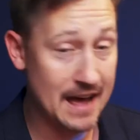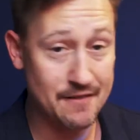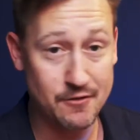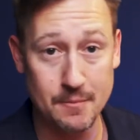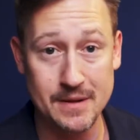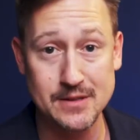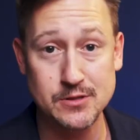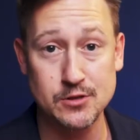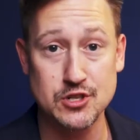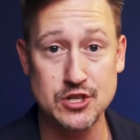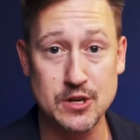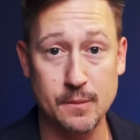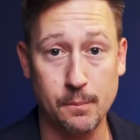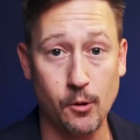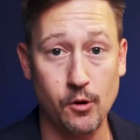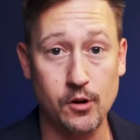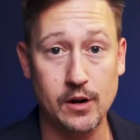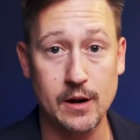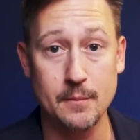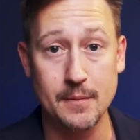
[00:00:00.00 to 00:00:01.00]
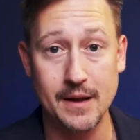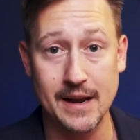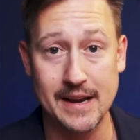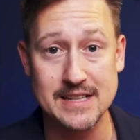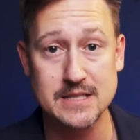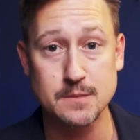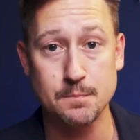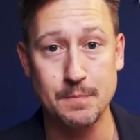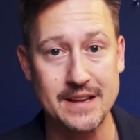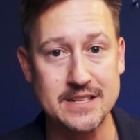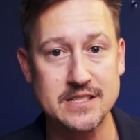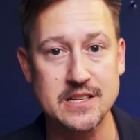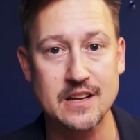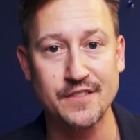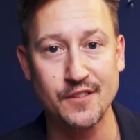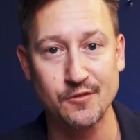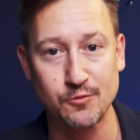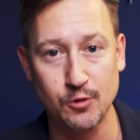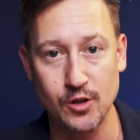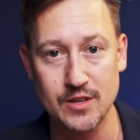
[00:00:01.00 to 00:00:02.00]
have a mentorship program, and it's based
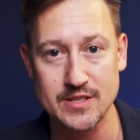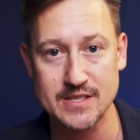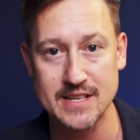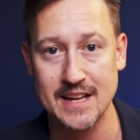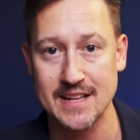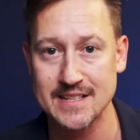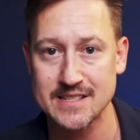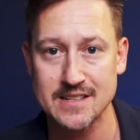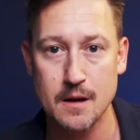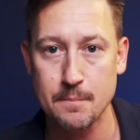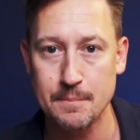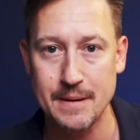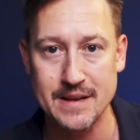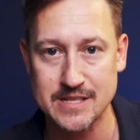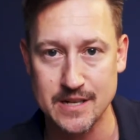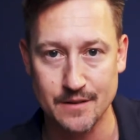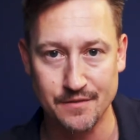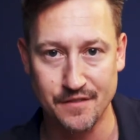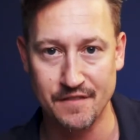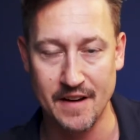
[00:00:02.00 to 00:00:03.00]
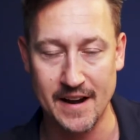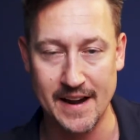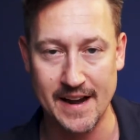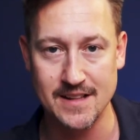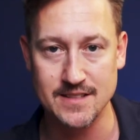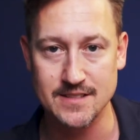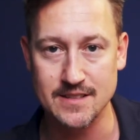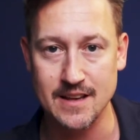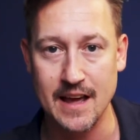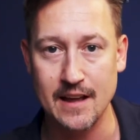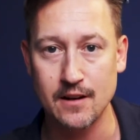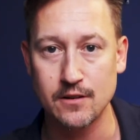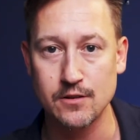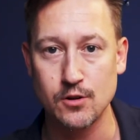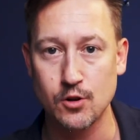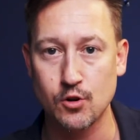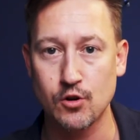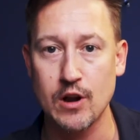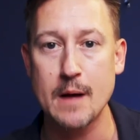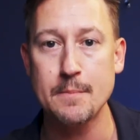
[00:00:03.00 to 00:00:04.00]
off of real estate. It's not based off of finance. I don't
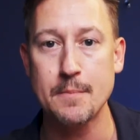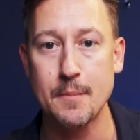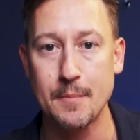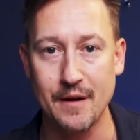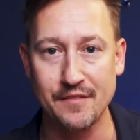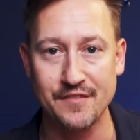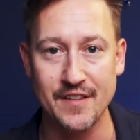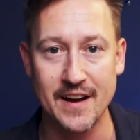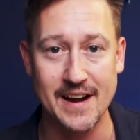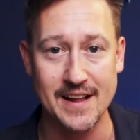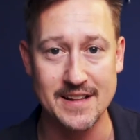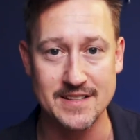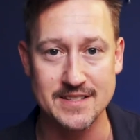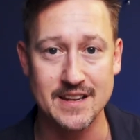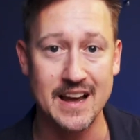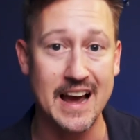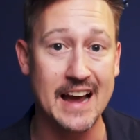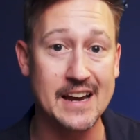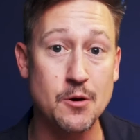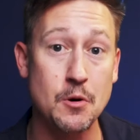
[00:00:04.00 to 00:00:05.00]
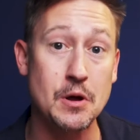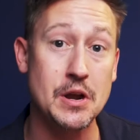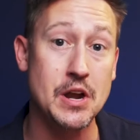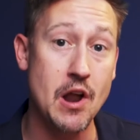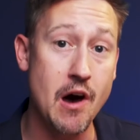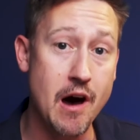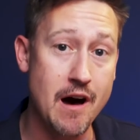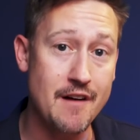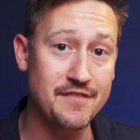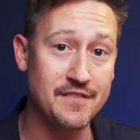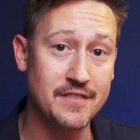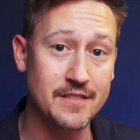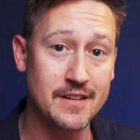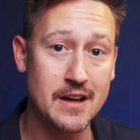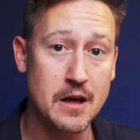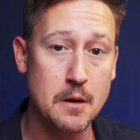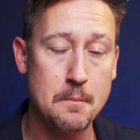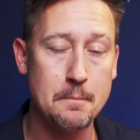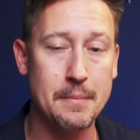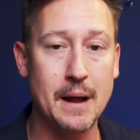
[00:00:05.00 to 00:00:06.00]
know crap about finance. I know enough,
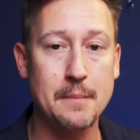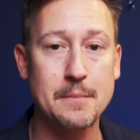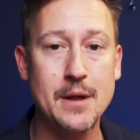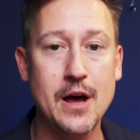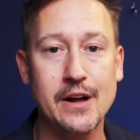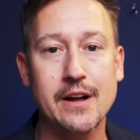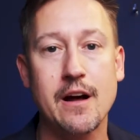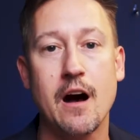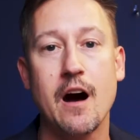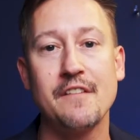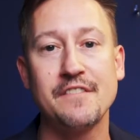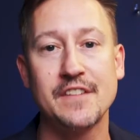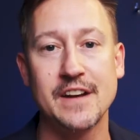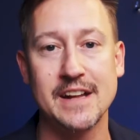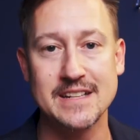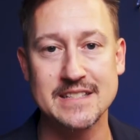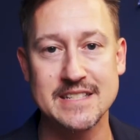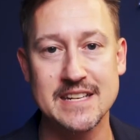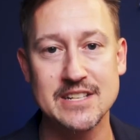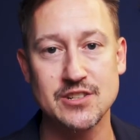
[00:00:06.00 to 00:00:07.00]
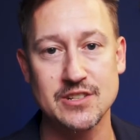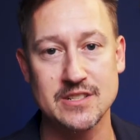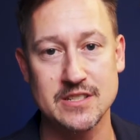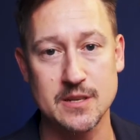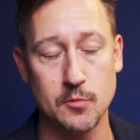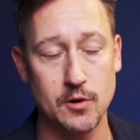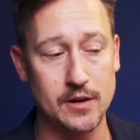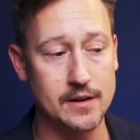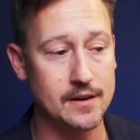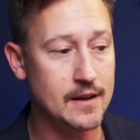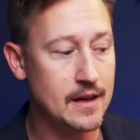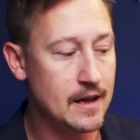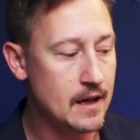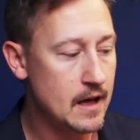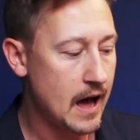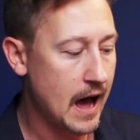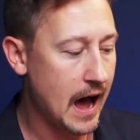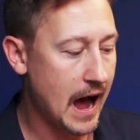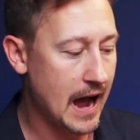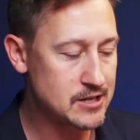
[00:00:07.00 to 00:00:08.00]
but I'm not confident in teaching someone.
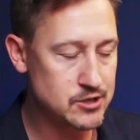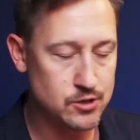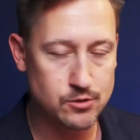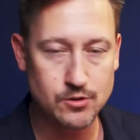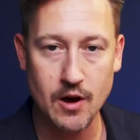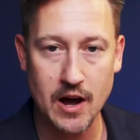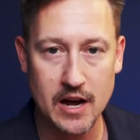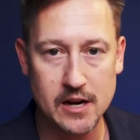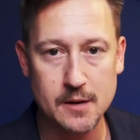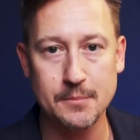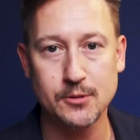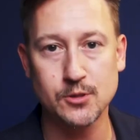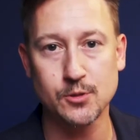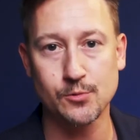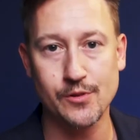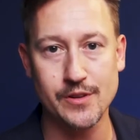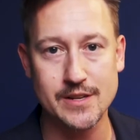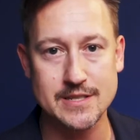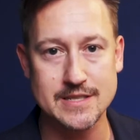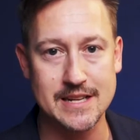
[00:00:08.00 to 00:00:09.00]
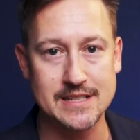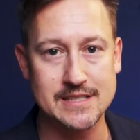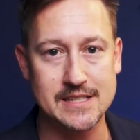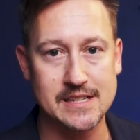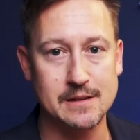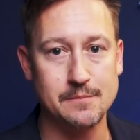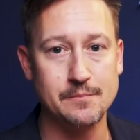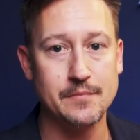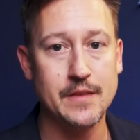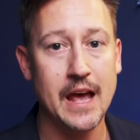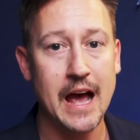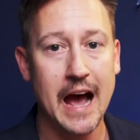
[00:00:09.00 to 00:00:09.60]
I do know how to build a real estate team.